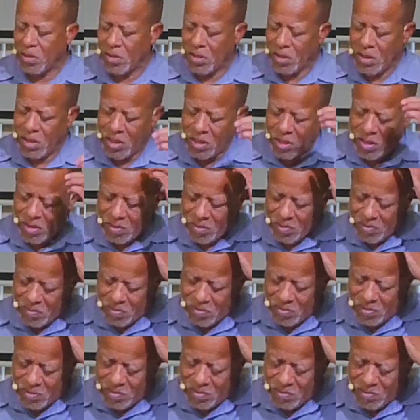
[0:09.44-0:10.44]

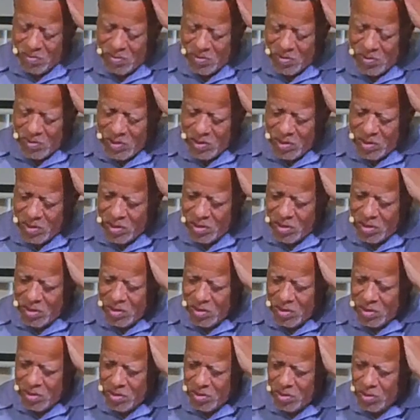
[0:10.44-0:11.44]
um,
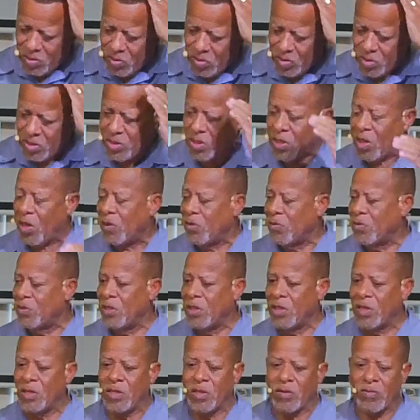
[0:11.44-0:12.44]
so
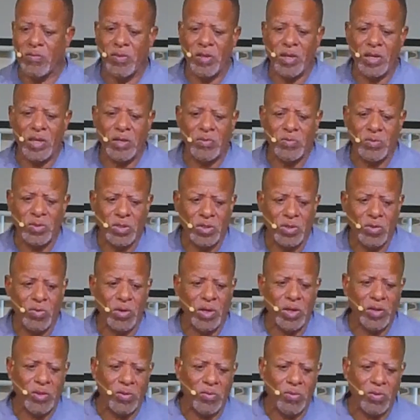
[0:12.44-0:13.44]
assaulted and everything he was
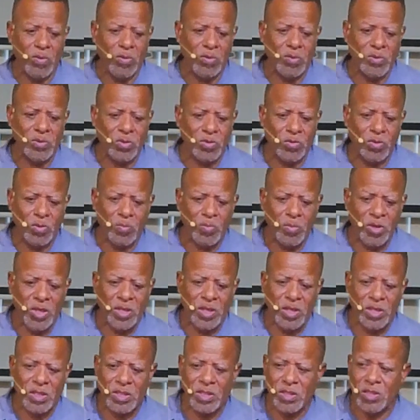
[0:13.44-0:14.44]
going through was
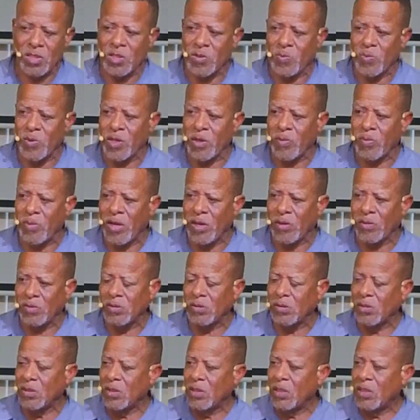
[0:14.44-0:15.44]
tremendous. He spent about
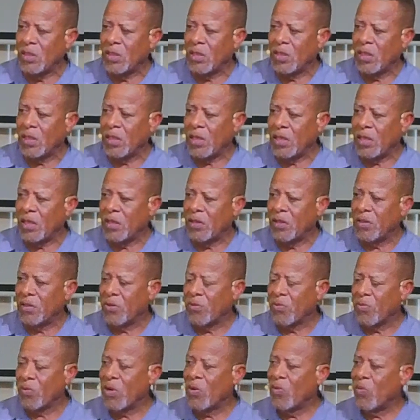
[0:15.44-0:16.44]
uh,
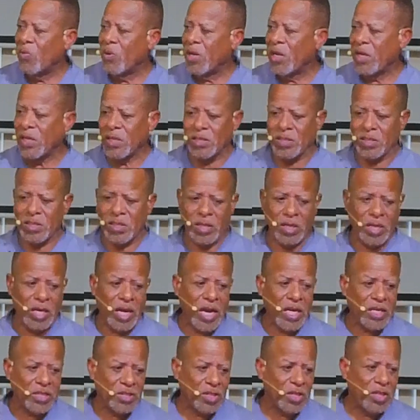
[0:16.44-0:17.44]
three weeks uh,
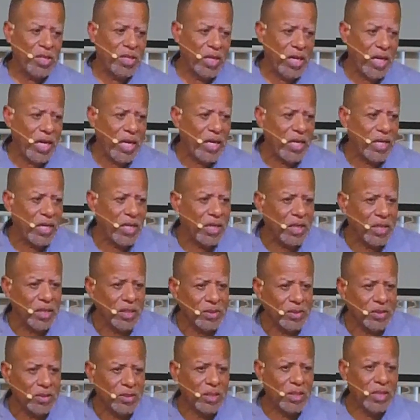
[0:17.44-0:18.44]
actually in hiding,
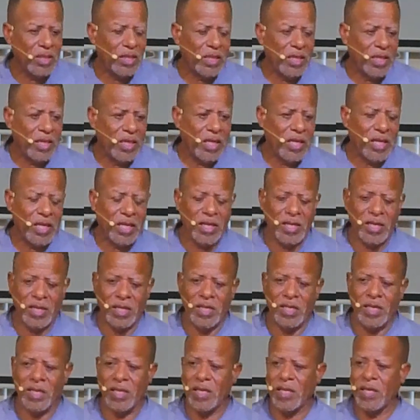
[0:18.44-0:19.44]
and and
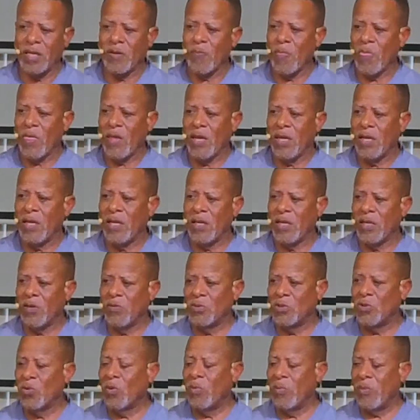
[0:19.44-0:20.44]
he, he, he
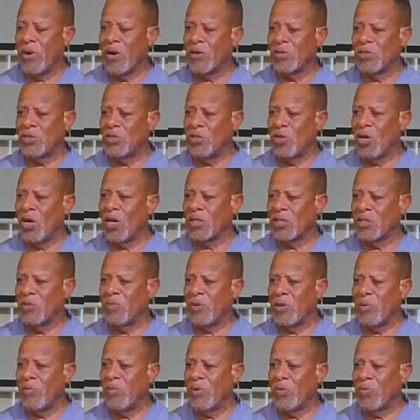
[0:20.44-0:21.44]
was so embarrassed to talk to
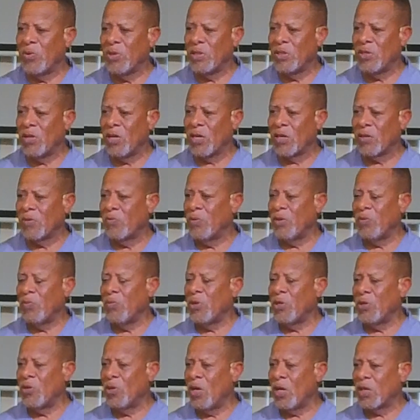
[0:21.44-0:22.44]
me, but we talked we,
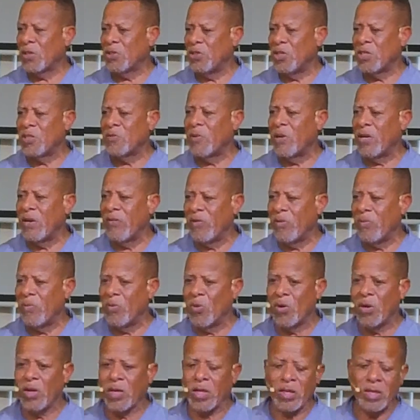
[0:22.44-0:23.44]
we talked just about every
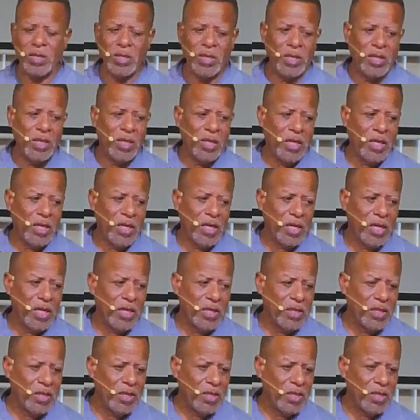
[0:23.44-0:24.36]
morning, and